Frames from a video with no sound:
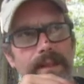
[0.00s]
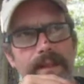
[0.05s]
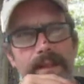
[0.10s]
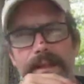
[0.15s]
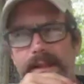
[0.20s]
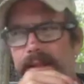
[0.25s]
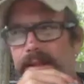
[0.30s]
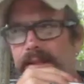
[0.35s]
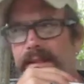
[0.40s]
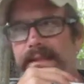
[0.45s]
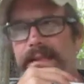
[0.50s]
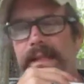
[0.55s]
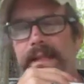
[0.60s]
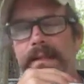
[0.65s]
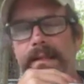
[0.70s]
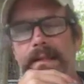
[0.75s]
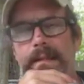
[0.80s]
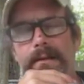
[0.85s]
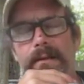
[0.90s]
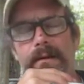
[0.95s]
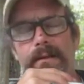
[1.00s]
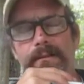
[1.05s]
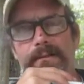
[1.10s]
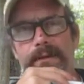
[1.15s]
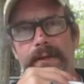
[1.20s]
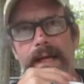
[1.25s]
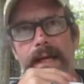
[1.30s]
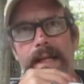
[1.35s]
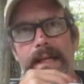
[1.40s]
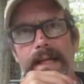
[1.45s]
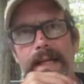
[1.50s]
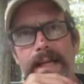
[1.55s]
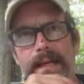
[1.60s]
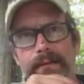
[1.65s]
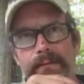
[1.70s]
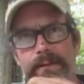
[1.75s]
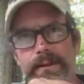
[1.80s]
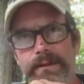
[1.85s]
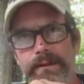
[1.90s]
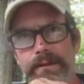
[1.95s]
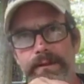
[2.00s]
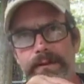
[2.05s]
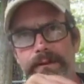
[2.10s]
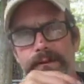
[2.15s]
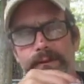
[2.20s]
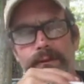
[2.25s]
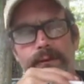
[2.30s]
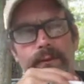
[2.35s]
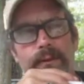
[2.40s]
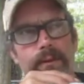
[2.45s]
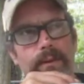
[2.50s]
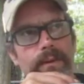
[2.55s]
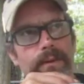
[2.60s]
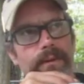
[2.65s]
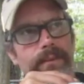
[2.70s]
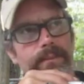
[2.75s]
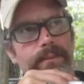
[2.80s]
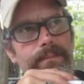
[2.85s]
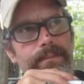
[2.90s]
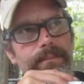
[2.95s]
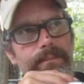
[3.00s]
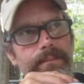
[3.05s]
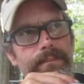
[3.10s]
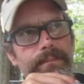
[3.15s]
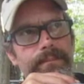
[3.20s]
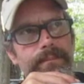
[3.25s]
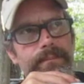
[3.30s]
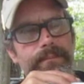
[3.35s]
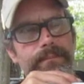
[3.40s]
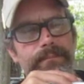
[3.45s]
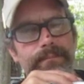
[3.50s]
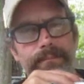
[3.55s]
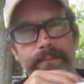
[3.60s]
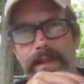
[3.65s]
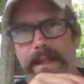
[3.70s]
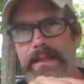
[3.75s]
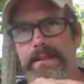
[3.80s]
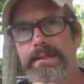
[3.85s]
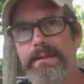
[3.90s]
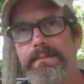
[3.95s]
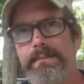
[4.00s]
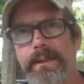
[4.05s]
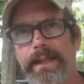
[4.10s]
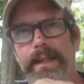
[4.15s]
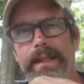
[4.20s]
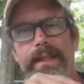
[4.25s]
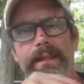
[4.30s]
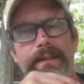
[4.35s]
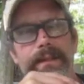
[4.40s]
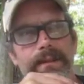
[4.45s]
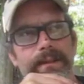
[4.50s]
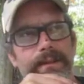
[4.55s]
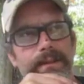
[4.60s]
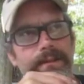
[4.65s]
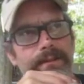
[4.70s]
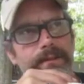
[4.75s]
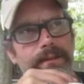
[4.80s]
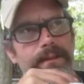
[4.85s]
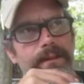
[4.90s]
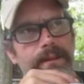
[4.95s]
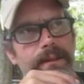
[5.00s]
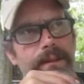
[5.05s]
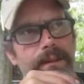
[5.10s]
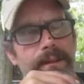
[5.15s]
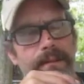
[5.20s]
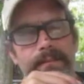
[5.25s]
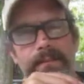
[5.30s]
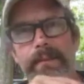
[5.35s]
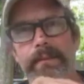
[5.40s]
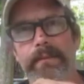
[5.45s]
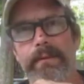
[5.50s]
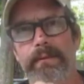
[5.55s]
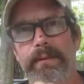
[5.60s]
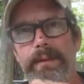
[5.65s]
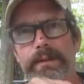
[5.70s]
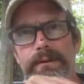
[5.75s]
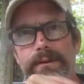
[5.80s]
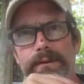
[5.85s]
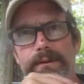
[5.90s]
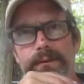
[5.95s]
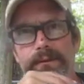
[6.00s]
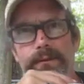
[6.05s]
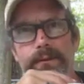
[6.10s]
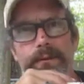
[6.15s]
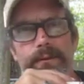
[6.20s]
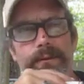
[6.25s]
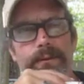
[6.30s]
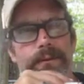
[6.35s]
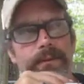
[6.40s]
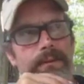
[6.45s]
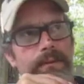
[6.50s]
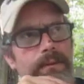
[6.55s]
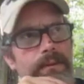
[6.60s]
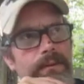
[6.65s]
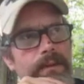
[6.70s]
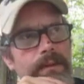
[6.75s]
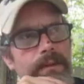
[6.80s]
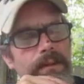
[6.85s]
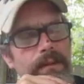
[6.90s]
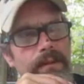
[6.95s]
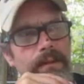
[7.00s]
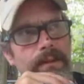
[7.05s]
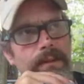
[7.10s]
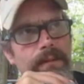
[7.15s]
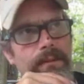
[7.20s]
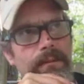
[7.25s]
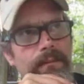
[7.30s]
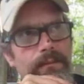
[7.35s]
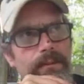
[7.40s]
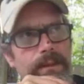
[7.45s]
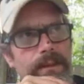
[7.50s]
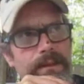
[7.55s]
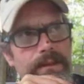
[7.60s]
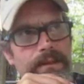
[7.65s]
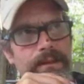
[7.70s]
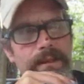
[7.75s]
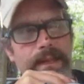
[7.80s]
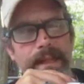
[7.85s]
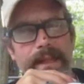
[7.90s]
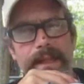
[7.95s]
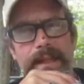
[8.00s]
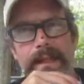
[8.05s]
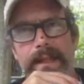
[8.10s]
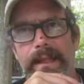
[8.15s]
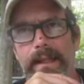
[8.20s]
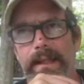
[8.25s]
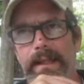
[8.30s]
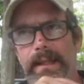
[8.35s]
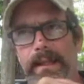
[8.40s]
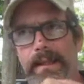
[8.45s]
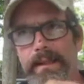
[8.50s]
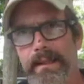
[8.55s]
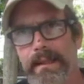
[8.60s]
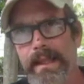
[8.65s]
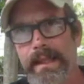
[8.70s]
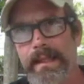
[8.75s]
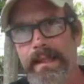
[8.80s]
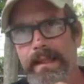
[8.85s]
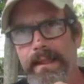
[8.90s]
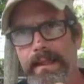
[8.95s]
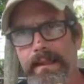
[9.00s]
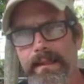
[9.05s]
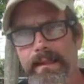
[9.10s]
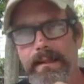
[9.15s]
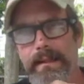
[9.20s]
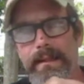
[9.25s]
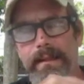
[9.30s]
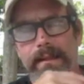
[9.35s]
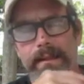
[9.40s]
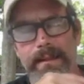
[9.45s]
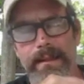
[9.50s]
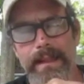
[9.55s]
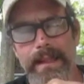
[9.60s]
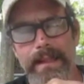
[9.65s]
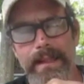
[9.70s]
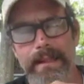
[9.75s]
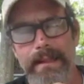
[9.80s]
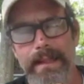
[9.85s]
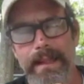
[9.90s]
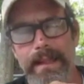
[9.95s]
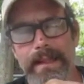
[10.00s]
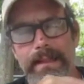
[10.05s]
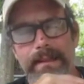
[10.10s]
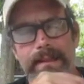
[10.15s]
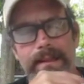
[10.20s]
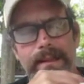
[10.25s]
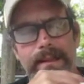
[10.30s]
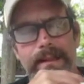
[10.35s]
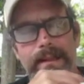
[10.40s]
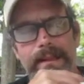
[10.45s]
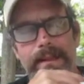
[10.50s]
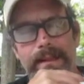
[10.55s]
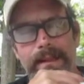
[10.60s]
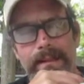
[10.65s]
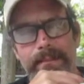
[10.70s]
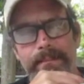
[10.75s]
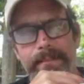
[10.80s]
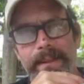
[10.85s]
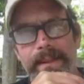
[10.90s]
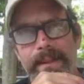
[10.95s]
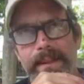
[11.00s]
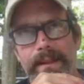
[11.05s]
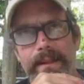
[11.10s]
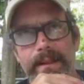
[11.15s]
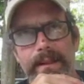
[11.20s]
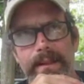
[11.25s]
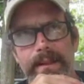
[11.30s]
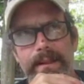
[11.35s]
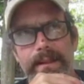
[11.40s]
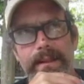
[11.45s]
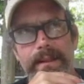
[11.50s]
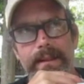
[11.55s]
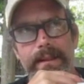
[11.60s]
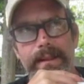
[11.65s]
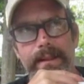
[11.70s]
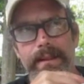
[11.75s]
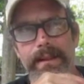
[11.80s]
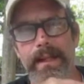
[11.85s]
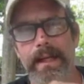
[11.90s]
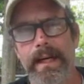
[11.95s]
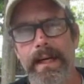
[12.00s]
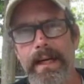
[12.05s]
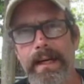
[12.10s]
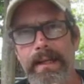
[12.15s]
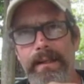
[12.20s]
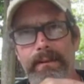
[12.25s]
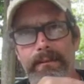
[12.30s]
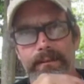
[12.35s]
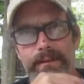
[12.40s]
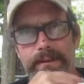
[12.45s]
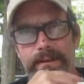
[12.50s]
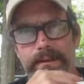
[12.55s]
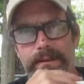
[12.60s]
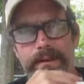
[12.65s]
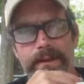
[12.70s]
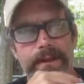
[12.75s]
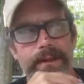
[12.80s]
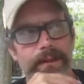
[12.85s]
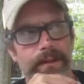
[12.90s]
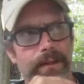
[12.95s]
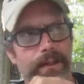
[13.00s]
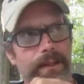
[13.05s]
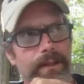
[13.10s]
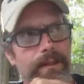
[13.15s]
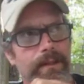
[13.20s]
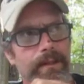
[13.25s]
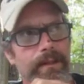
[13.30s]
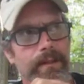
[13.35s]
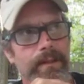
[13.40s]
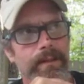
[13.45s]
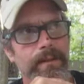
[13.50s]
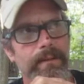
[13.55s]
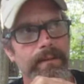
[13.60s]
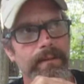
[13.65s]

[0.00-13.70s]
This is sounding an awful lot like Richard Jewell. That's the breaking news. Remember, Richard Jewell was the Atlanta Olympic guy who was a security guard